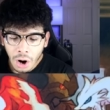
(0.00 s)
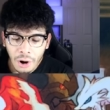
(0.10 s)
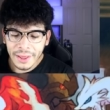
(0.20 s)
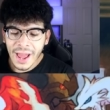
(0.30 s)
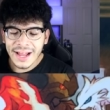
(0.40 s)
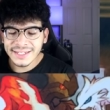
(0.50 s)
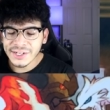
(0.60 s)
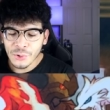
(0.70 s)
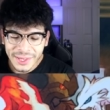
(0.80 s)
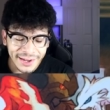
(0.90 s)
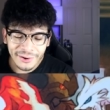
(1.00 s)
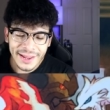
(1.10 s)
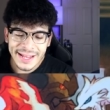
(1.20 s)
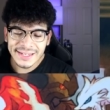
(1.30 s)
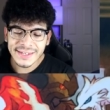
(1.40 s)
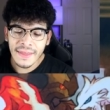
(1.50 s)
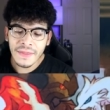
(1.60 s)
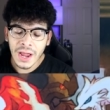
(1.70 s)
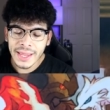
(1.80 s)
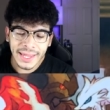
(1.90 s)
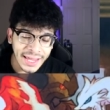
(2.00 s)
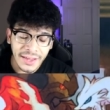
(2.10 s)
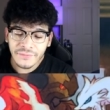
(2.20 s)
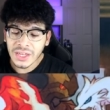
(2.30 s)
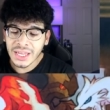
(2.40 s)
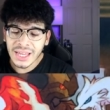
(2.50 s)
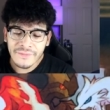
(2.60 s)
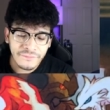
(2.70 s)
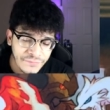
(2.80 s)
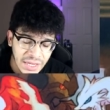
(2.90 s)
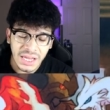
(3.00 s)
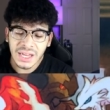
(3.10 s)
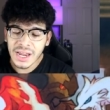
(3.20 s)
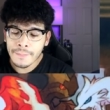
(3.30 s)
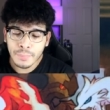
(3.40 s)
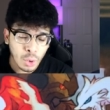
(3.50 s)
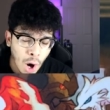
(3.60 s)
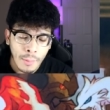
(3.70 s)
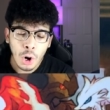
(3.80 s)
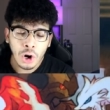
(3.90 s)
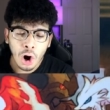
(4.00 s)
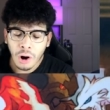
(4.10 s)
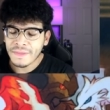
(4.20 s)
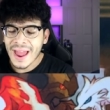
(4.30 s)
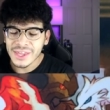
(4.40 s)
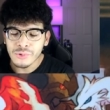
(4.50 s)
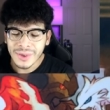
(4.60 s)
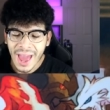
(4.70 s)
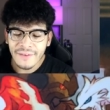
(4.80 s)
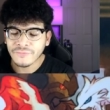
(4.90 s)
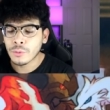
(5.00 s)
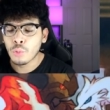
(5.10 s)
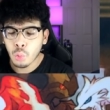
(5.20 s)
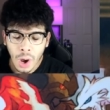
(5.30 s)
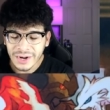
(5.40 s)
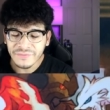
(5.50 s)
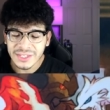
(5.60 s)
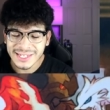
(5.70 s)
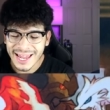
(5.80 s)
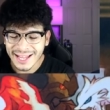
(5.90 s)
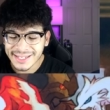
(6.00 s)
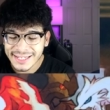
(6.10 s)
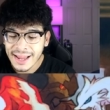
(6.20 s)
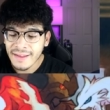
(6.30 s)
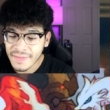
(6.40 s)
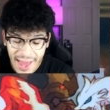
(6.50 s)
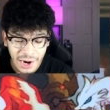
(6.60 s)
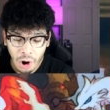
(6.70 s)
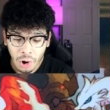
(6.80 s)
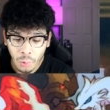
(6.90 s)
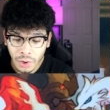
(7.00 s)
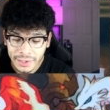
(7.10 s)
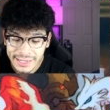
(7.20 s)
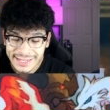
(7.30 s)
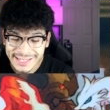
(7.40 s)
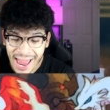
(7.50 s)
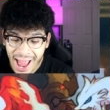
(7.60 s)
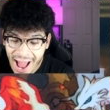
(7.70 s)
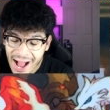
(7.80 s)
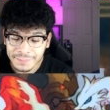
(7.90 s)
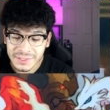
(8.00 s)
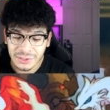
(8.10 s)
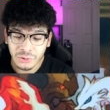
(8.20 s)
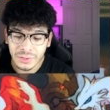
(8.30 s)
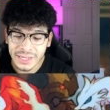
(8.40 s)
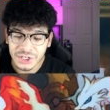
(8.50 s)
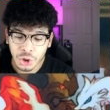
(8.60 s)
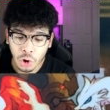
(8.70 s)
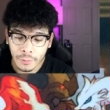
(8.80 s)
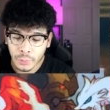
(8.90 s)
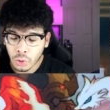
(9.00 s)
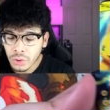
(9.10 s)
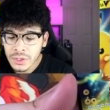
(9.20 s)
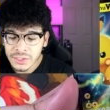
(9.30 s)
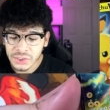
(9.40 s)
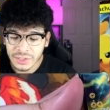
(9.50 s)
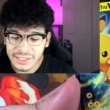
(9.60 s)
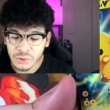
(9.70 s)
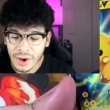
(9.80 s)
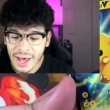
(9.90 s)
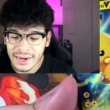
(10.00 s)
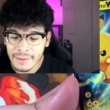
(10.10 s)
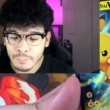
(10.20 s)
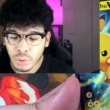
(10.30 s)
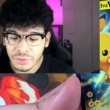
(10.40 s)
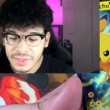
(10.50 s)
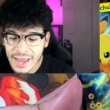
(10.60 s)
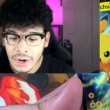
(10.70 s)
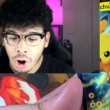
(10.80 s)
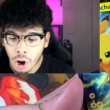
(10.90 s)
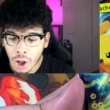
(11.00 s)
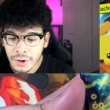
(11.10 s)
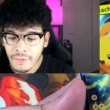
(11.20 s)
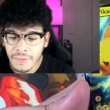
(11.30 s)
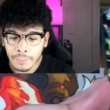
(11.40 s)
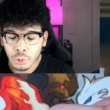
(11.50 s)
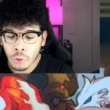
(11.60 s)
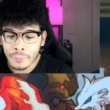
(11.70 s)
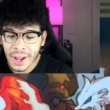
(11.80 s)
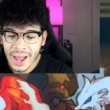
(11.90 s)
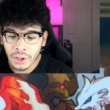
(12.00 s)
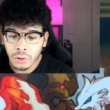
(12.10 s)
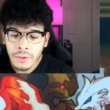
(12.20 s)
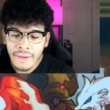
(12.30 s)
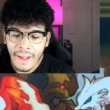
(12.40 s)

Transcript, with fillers: Alrighty guys, so here is the Eevee promo card that you get from one of the tins. That artwork is absolutely adorable. So let's go ahead and put that on the pool pile.